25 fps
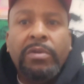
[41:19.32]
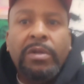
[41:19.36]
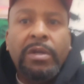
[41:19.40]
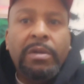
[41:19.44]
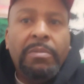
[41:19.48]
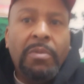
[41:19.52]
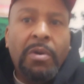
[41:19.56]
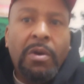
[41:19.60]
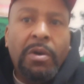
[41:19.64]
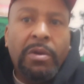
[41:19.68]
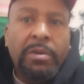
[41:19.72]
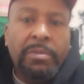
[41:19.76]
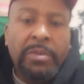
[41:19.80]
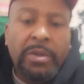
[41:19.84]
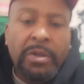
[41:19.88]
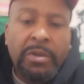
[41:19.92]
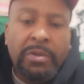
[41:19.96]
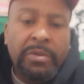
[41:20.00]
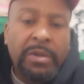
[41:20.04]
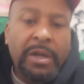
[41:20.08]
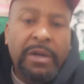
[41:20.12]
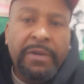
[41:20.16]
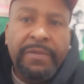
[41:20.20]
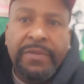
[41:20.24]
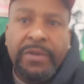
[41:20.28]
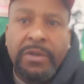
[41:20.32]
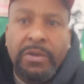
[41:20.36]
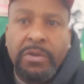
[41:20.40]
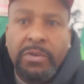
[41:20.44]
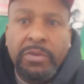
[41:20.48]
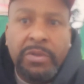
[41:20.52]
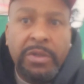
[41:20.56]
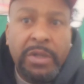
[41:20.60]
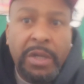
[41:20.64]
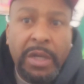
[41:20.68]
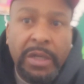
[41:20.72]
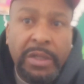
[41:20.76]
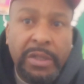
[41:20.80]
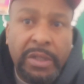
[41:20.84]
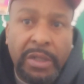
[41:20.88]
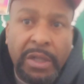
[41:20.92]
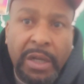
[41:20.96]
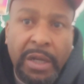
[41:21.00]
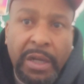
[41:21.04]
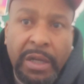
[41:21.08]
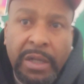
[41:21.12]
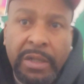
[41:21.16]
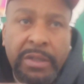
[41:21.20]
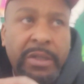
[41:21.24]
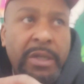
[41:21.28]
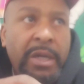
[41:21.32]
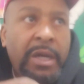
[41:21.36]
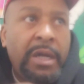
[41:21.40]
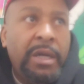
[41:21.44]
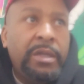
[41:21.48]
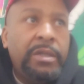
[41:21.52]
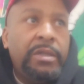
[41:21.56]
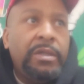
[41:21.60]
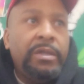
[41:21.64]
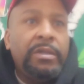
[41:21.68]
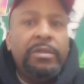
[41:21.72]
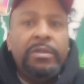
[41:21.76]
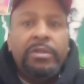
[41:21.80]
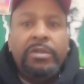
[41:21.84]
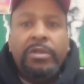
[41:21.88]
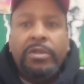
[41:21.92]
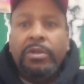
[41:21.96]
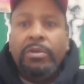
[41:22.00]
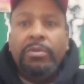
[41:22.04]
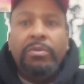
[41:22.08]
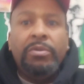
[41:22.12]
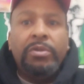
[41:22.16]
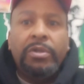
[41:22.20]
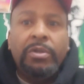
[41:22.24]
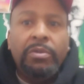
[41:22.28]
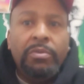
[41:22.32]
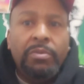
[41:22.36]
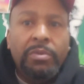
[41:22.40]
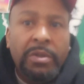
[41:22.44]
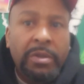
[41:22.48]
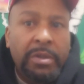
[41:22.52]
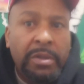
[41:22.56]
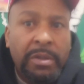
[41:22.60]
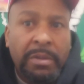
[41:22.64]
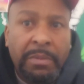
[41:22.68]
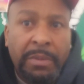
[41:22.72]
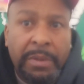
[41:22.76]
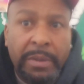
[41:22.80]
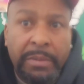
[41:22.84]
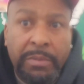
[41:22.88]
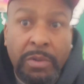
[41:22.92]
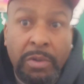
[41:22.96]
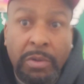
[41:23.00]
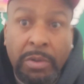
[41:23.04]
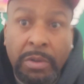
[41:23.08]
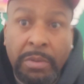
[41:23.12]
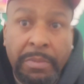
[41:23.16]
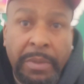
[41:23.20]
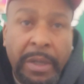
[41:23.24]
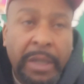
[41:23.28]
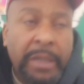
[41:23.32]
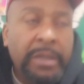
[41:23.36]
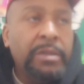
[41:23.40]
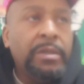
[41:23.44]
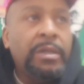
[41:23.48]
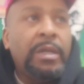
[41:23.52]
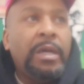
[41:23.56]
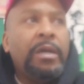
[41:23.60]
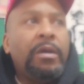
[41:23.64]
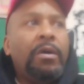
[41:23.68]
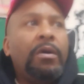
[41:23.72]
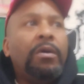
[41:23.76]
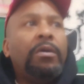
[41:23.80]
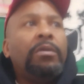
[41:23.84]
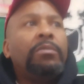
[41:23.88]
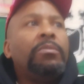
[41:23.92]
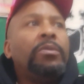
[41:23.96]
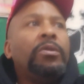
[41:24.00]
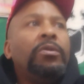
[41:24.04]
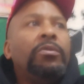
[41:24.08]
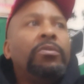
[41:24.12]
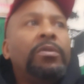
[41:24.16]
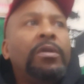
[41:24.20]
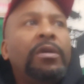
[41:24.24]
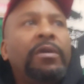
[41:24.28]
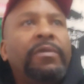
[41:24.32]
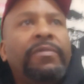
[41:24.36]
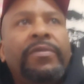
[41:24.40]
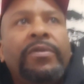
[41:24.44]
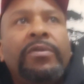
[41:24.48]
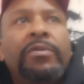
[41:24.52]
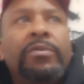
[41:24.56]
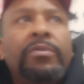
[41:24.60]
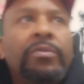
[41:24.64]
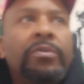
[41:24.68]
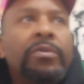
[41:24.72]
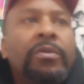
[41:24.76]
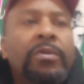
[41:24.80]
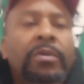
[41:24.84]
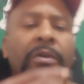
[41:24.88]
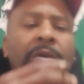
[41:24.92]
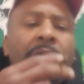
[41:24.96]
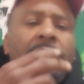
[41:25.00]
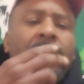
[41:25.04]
on them, all them little nephews, Keyshawn Johnson, Shu Shu and them, Abdullah Mason, like all them little nephews.